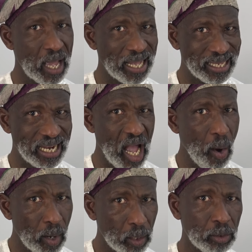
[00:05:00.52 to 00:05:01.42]

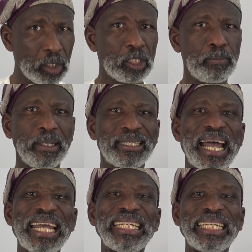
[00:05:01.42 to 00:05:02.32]
Atanawalu is
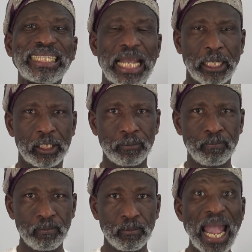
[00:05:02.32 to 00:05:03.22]
better in this case.
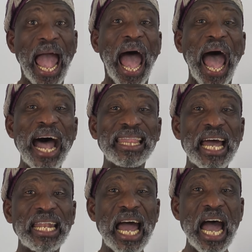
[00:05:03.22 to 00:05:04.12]

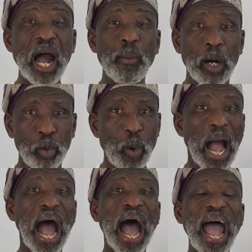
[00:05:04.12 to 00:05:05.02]
Atanawalu,
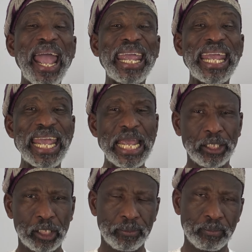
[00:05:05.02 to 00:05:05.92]
I
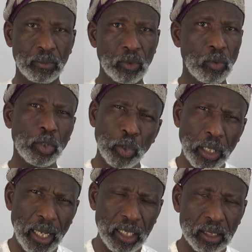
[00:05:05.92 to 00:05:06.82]
eat. What do
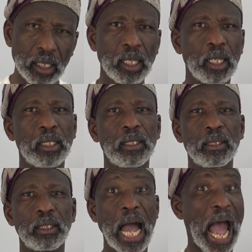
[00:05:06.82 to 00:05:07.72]
you eat?
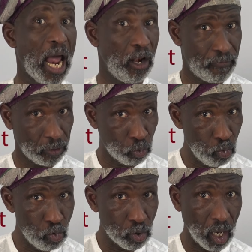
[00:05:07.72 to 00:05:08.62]

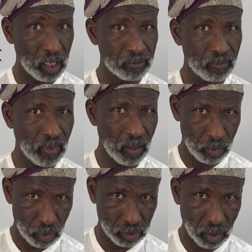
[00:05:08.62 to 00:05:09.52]
Al-fatura.
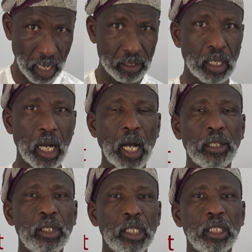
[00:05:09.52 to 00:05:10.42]
You just write
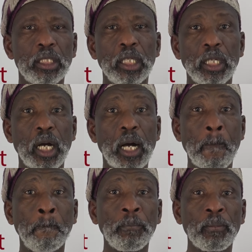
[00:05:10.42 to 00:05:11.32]

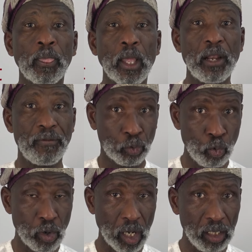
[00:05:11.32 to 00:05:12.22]

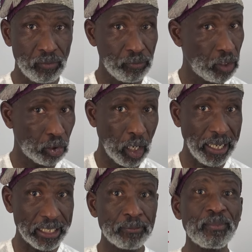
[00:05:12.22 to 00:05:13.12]
al-fatura, you just done
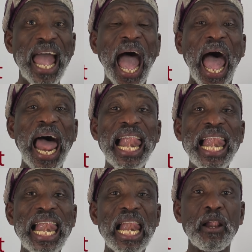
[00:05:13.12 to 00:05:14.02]
it.
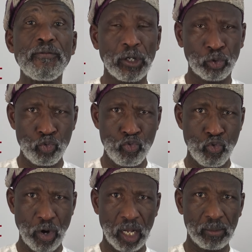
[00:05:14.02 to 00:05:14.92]

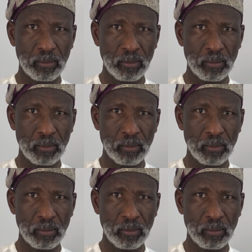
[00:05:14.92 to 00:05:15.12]
Al-fatura.